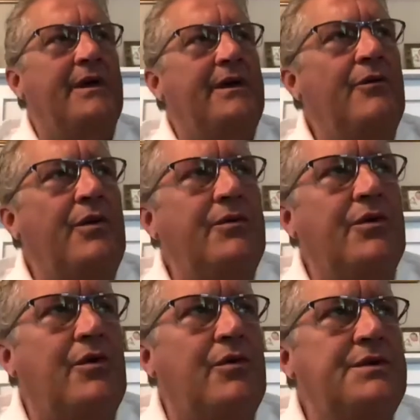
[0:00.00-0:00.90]
We were
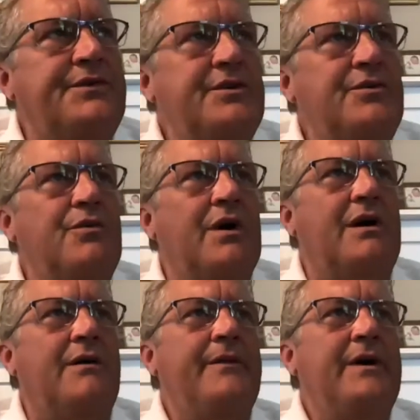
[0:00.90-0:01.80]
going
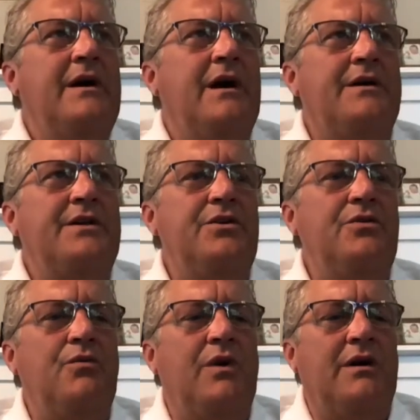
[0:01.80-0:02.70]
to a
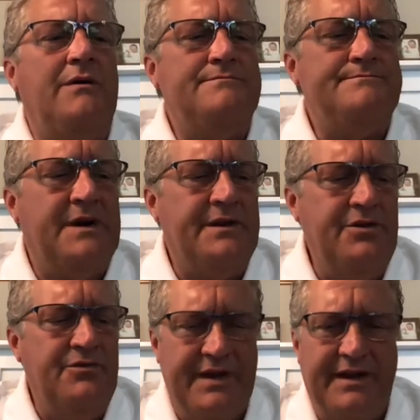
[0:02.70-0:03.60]
new
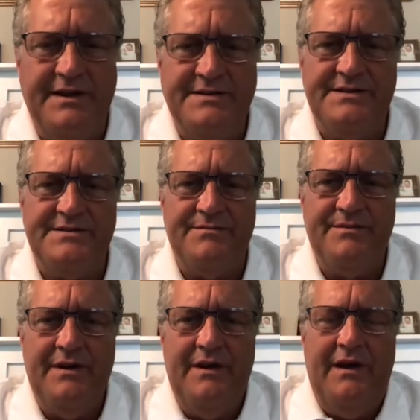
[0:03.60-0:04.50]
ticketing system,
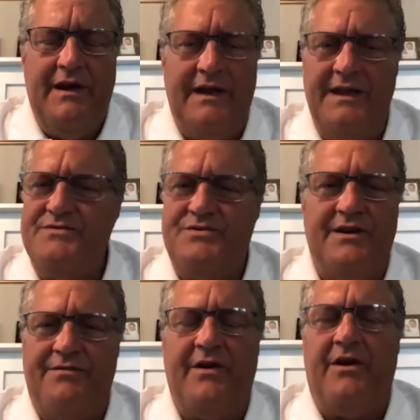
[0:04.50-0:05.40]
and he was trying
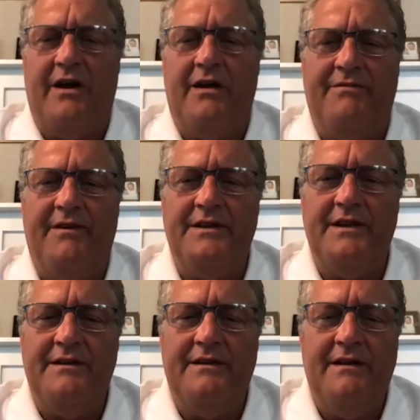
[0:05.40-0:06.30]
to figure out how to fund it.
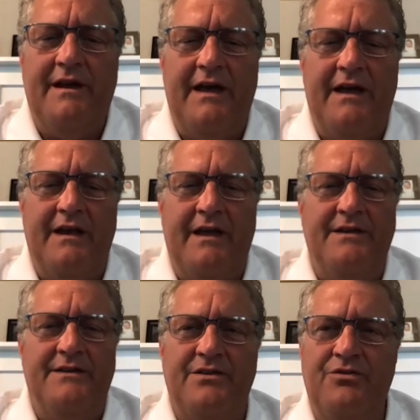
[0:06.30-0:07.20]
And he
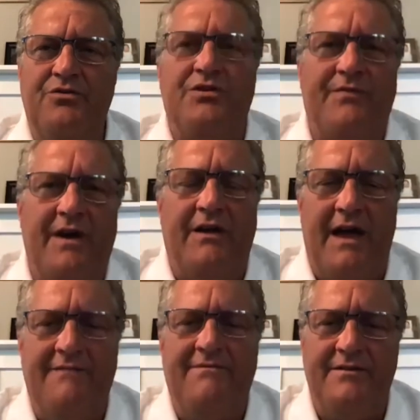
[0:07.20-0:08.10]
said, you just found
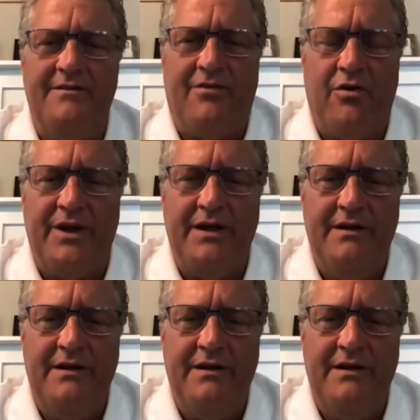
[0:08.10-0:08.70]
half of it for me.